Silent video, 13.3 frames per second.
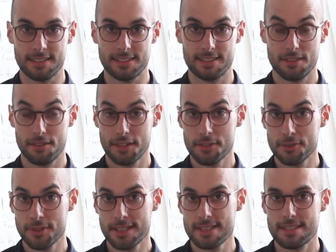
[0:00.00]
and
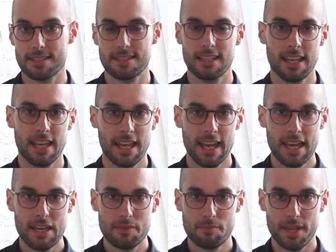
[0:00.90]
theorist
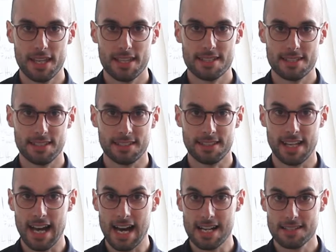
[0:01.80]
based
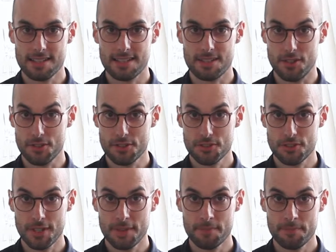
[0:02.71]
in Graz,
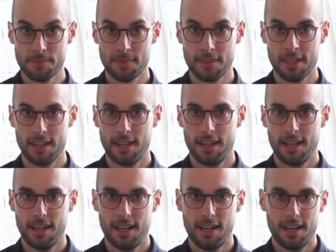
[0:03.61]
Austria.
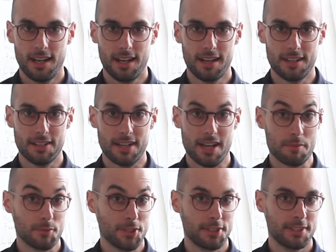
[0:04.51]

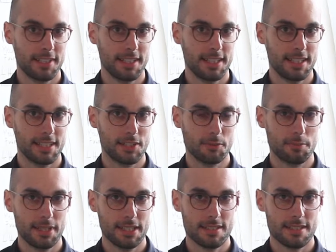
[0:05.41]
I'm currently
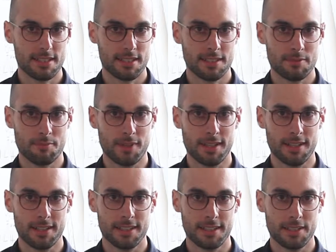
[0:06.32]
completing
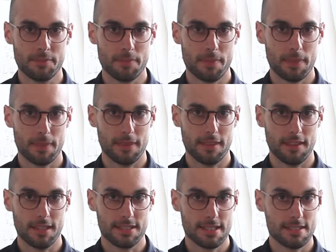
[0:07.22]
my
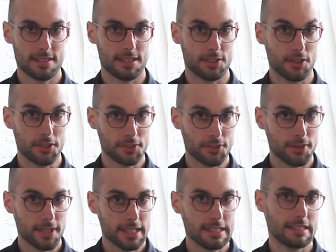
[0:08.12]
artistic
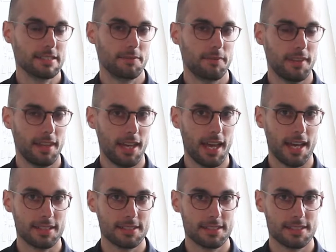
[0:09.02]
doctorate
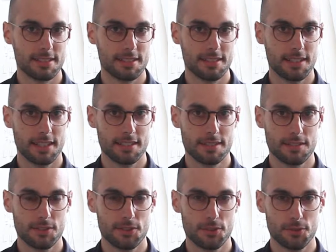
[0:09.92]
at the
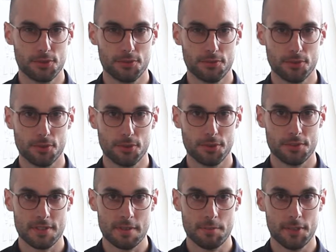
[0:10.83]
Institute for
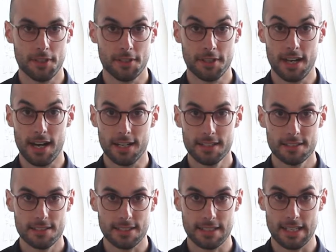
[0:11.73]
Contemporary
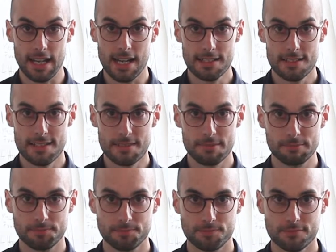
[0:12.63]
Art in Graz.
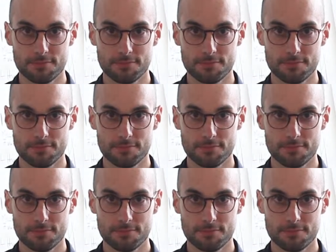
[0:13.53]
